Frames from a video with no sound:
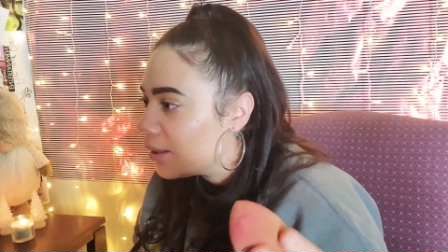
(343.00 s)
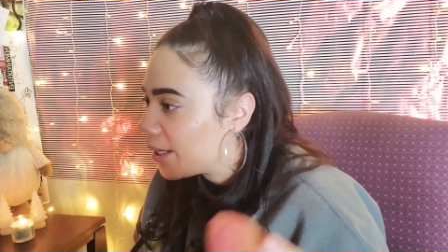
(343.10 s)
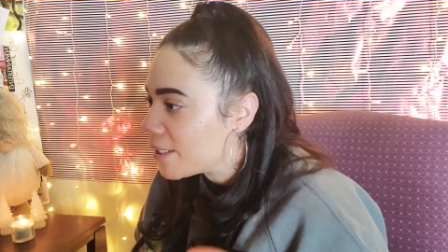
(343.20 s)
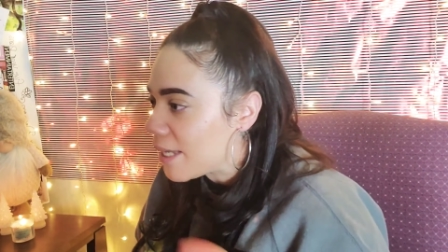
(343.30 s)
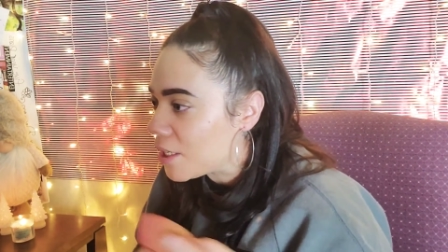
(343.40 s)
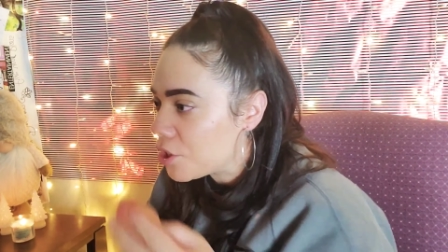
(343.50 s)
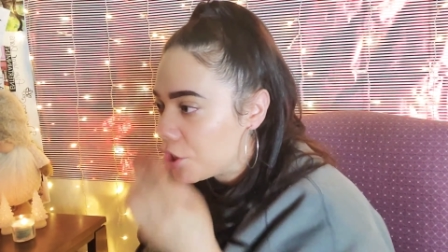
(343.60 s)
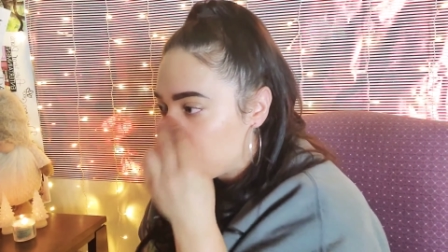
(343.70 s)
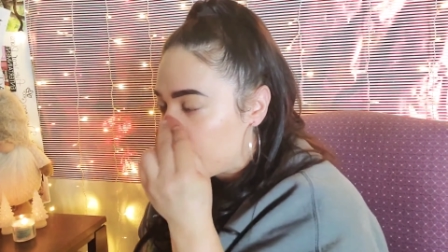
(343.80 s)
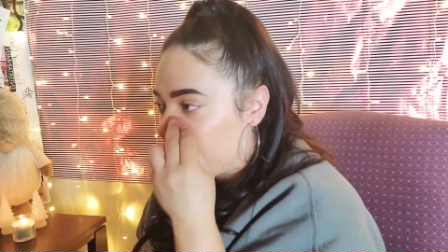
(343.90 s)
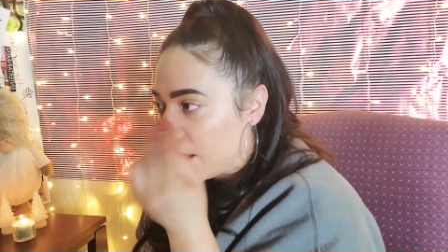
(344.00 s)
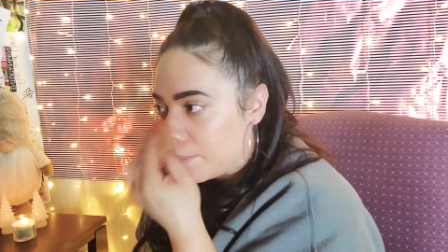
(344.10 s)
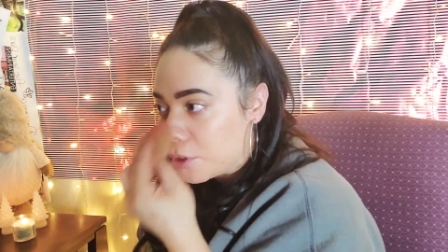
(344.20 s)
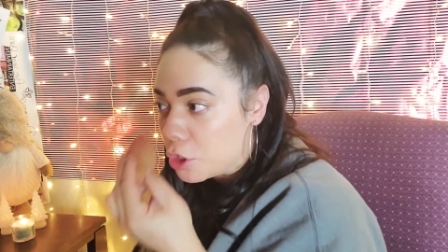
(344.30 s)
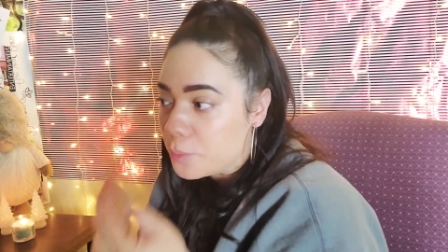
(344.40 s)
like it's actually showing
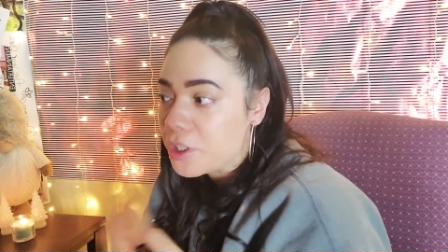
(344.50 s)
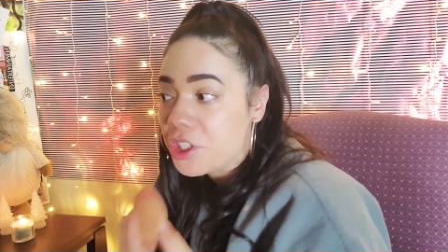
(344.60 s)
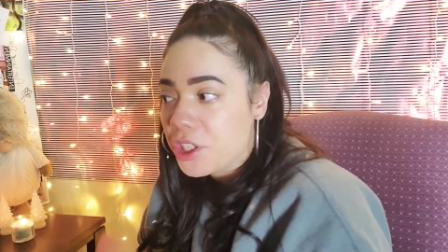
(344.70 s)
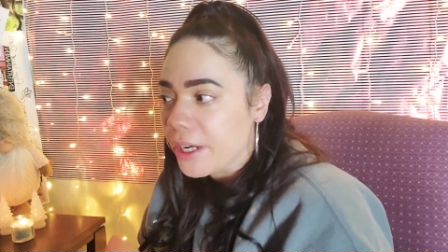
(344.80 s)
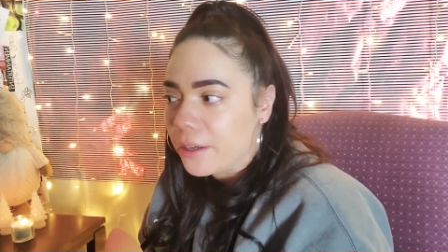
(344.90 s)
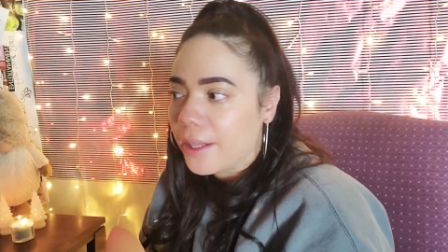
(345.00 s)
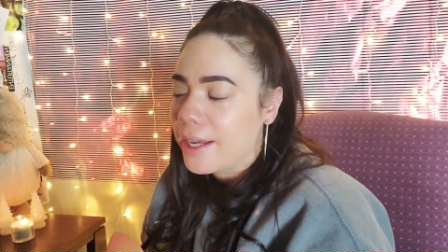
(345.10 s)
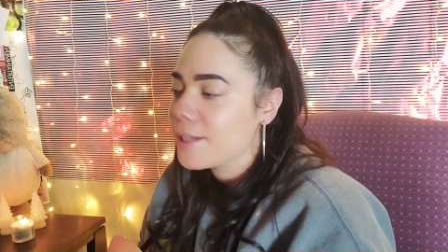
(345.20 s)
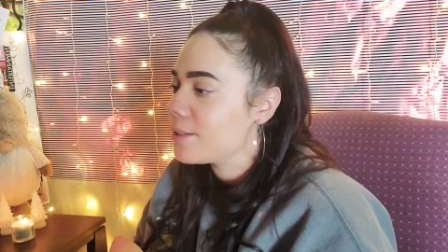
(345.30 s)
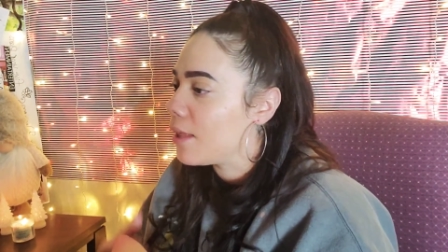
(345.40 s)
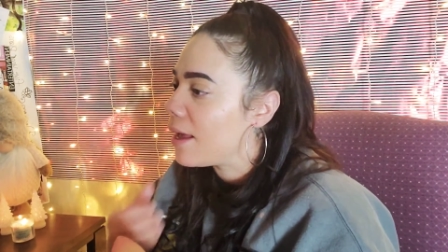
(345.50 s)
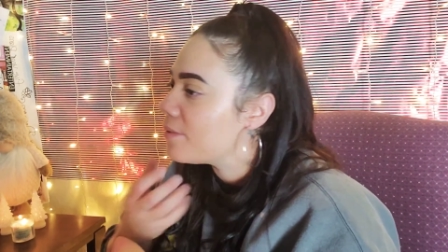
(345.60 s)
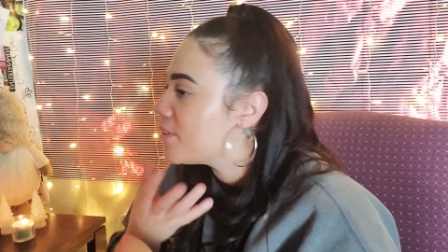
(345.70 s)
up super sheer. Like I still have